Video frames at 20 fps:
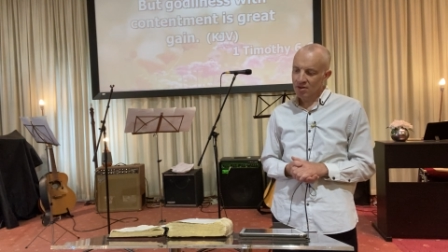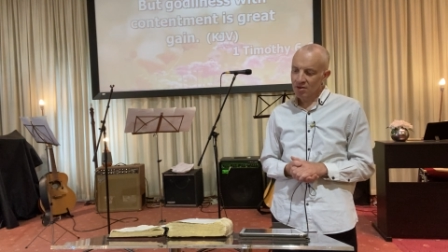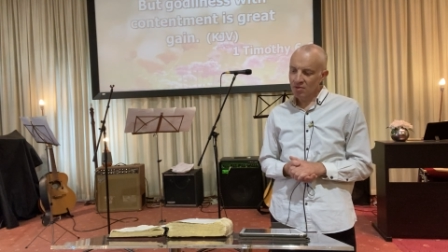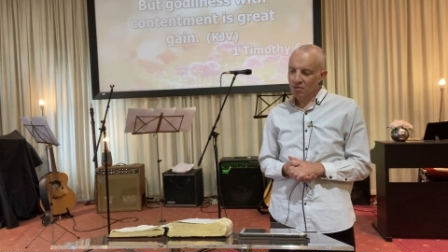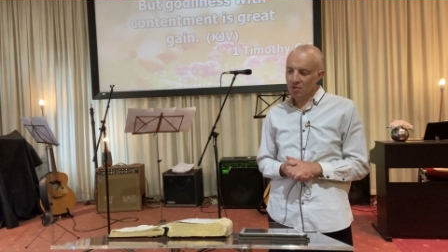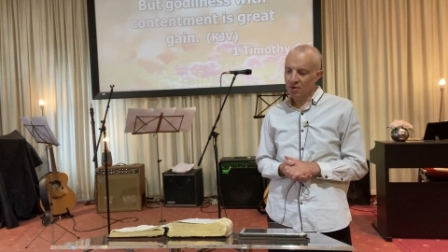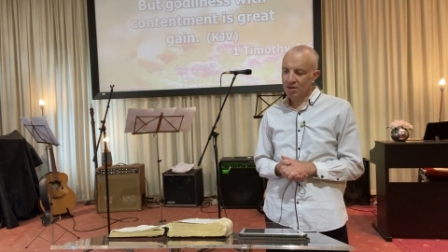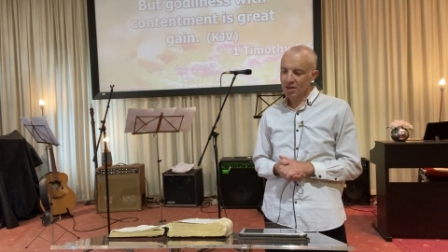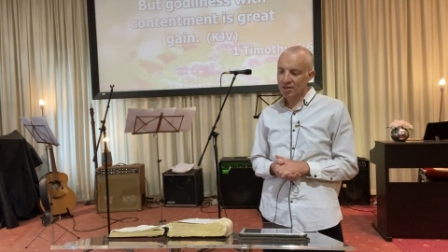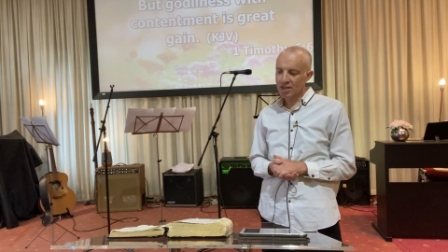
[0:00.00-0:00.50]

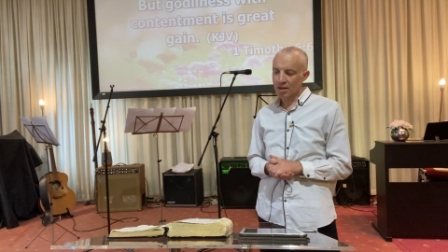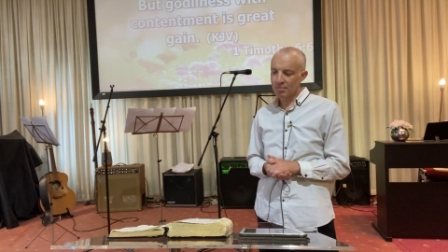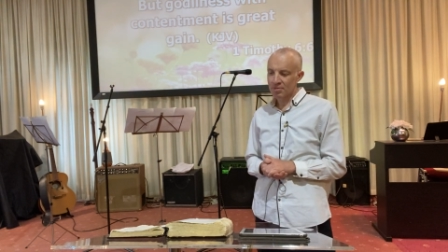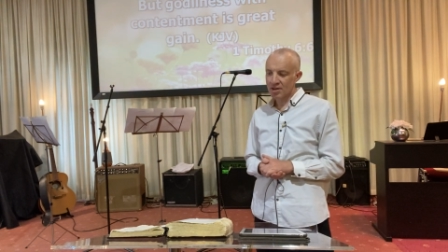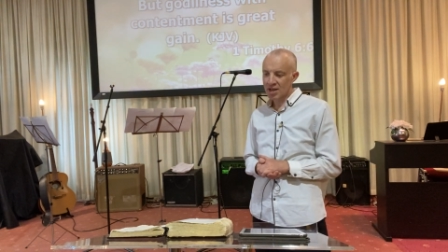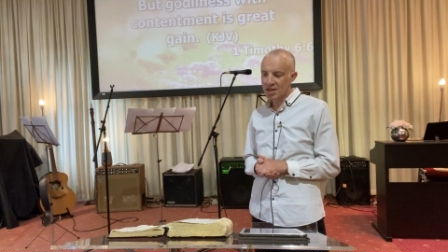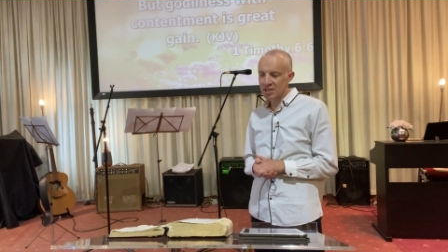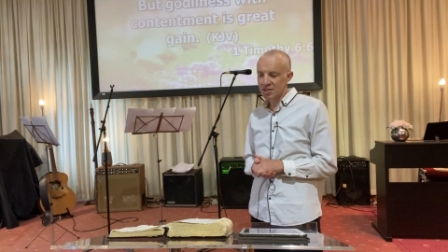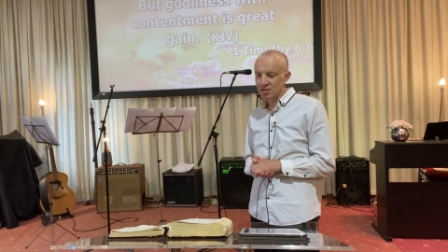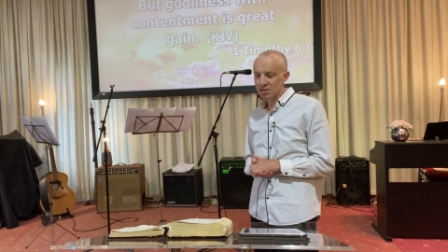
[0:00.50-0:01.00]
one of the
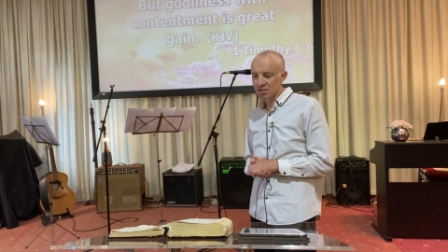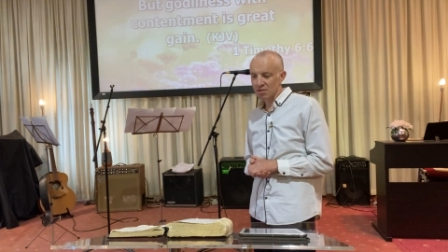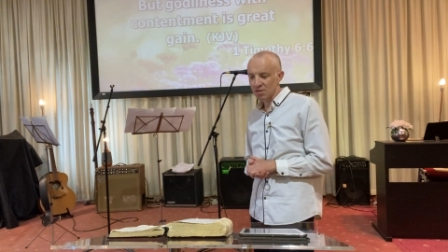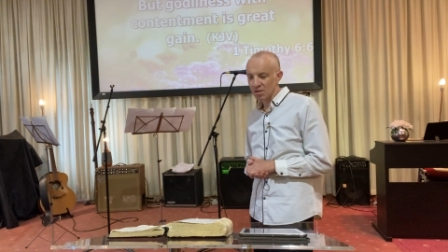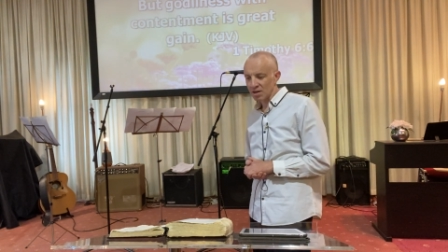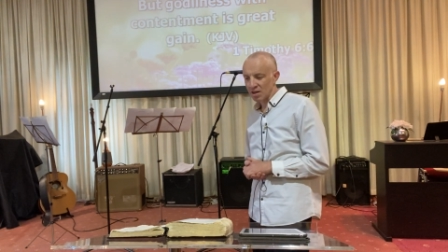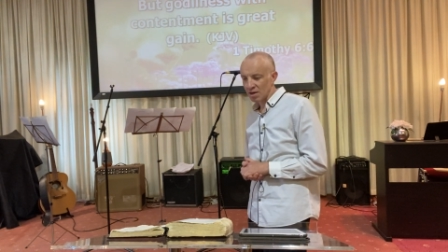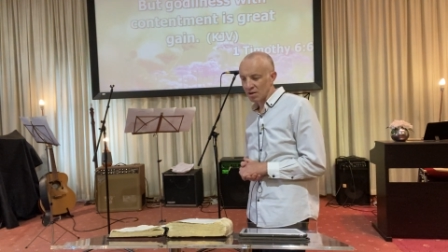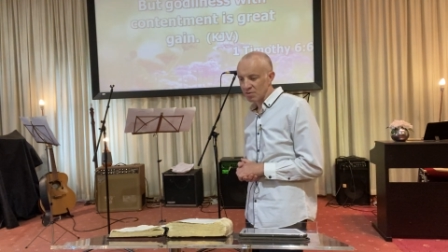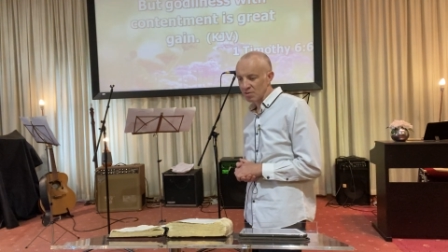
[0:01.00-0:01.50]
temptations of,
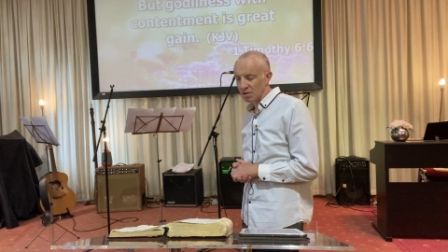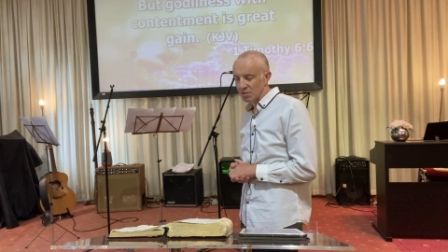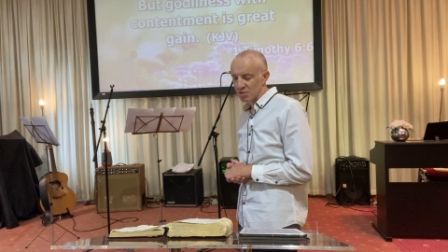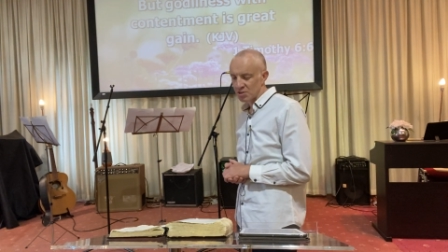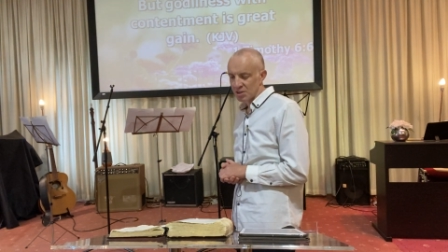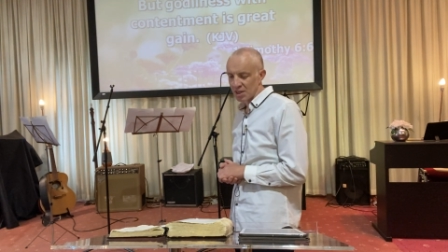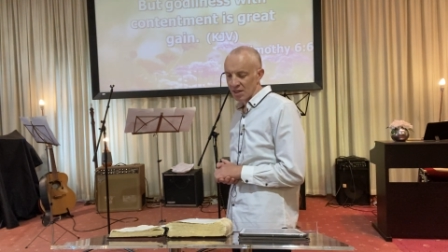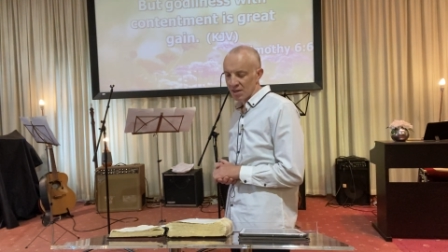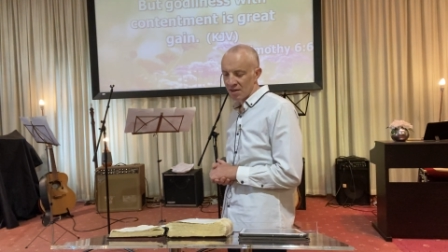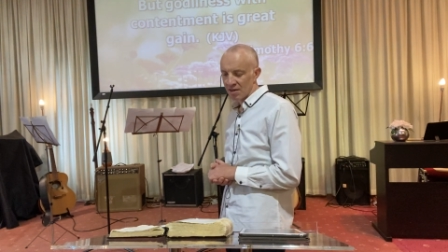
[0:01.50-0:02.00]
uh, of
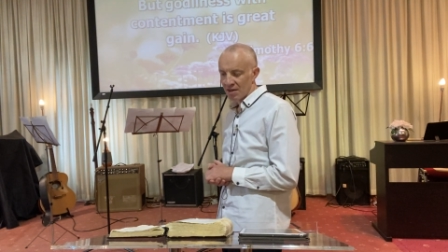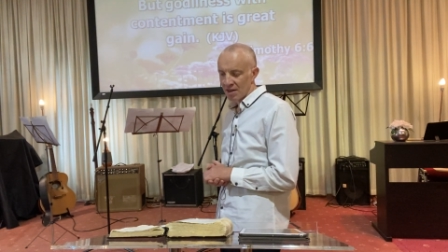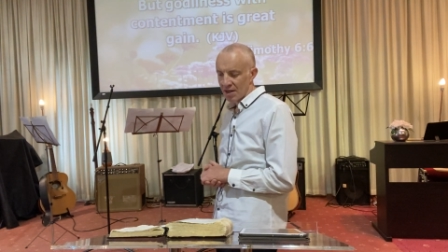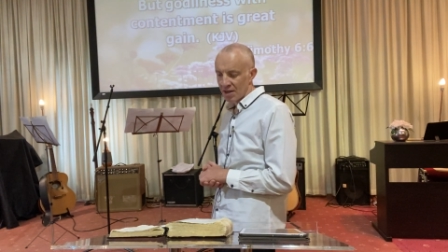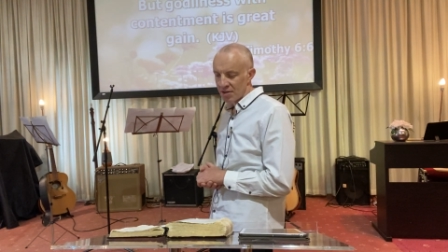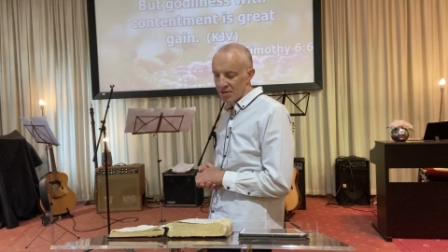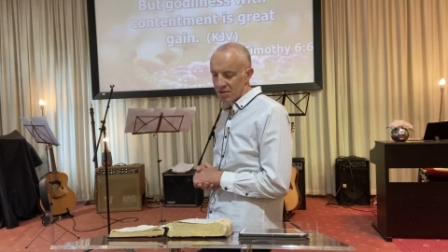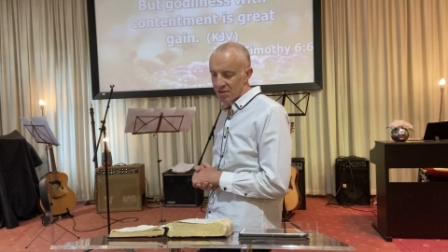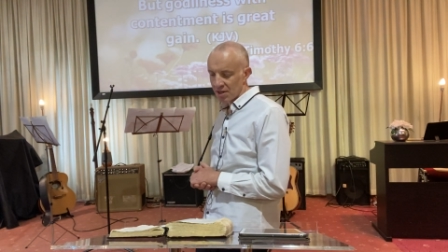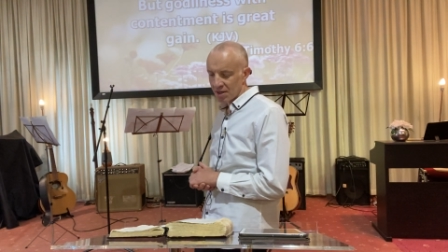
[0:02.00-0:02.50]
Satan
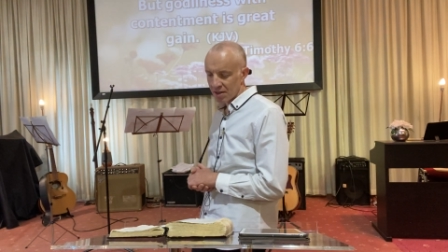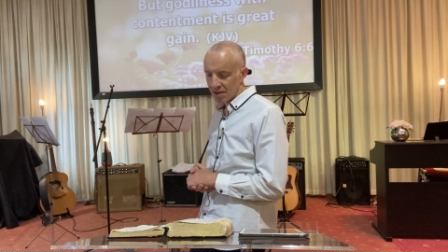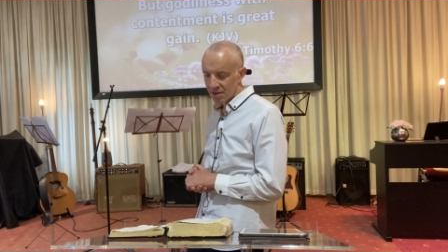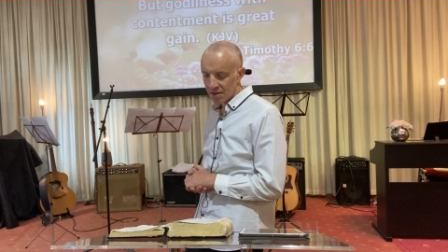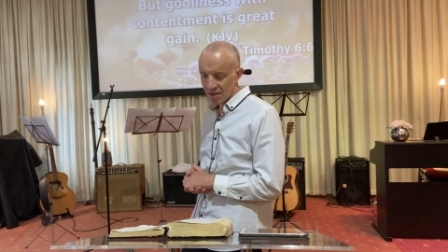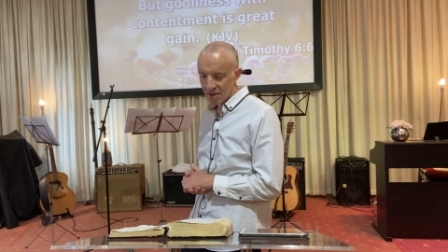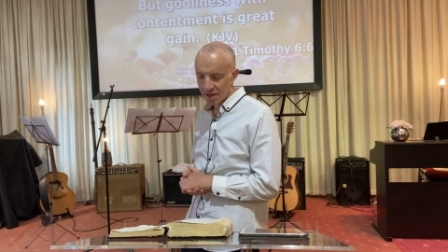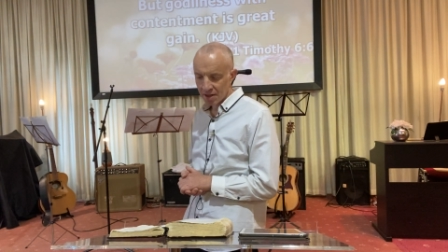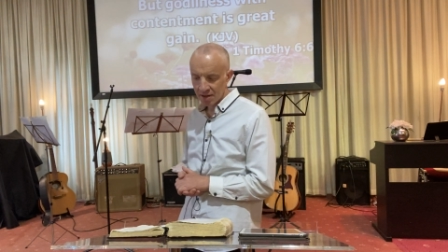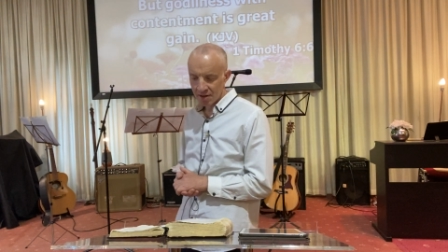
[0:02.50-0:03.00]
is that uh,